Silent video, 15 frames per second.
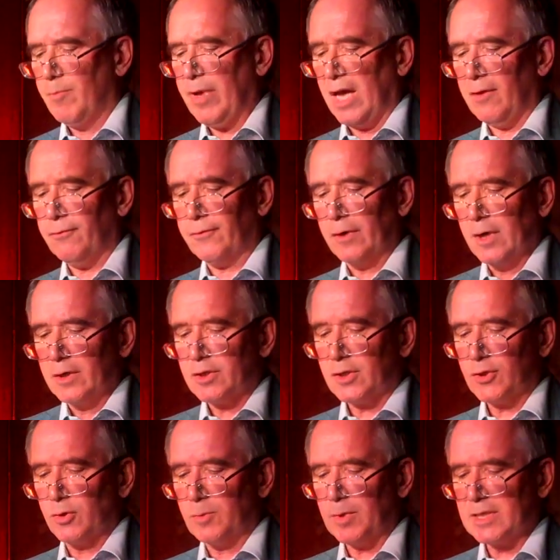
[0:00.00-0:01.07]
Bev
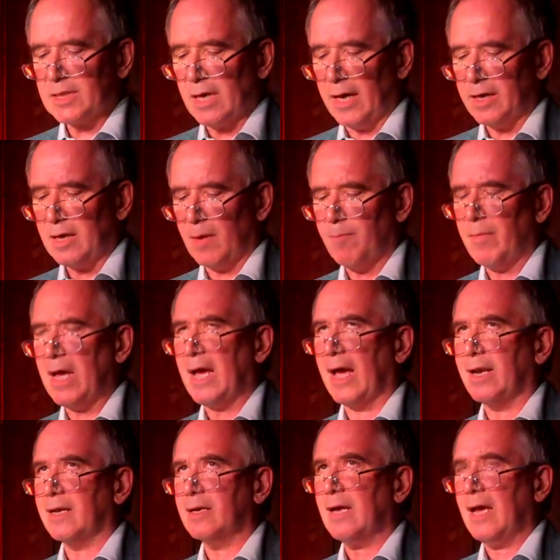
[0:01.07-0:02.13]
stood beside a
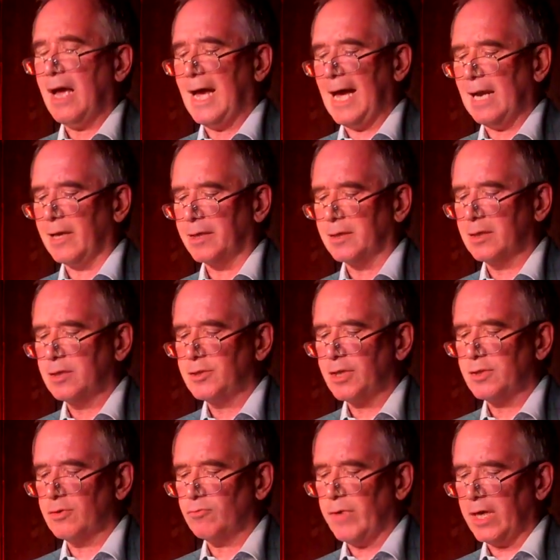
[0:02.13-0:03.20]
man Alan
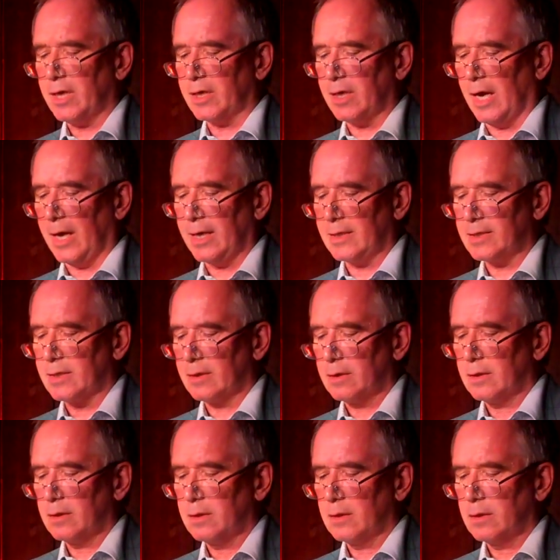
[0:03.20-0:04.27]
didn't recognize.